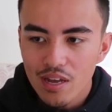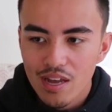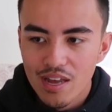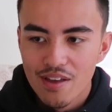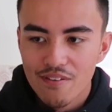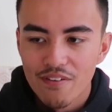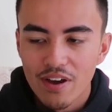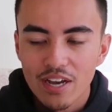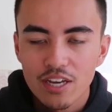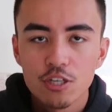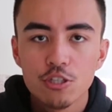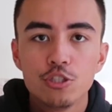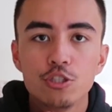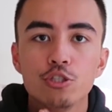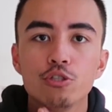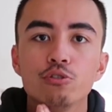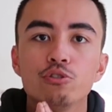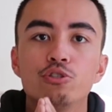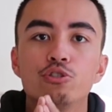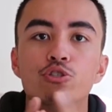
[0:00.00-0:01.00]
if I could
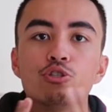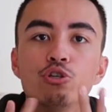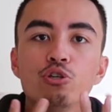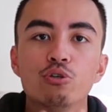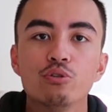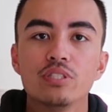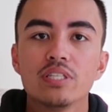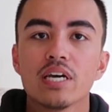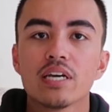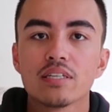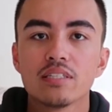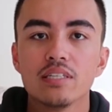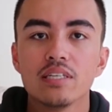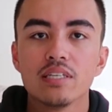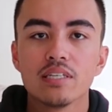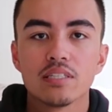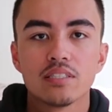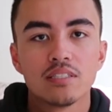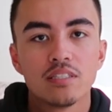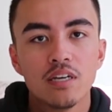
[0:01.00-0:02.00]
choose 2
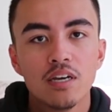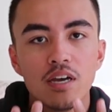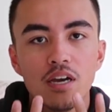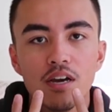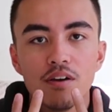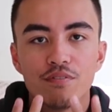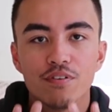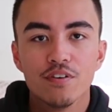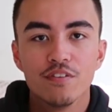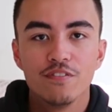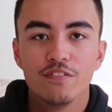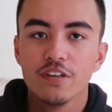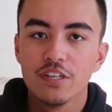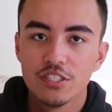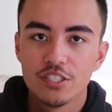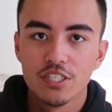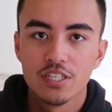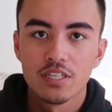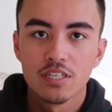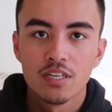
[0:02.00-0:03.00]
techniques for
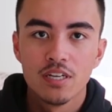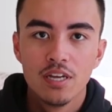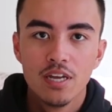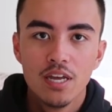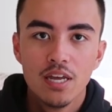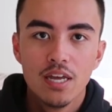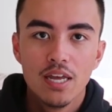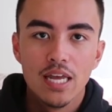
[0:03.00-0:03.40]
fishing,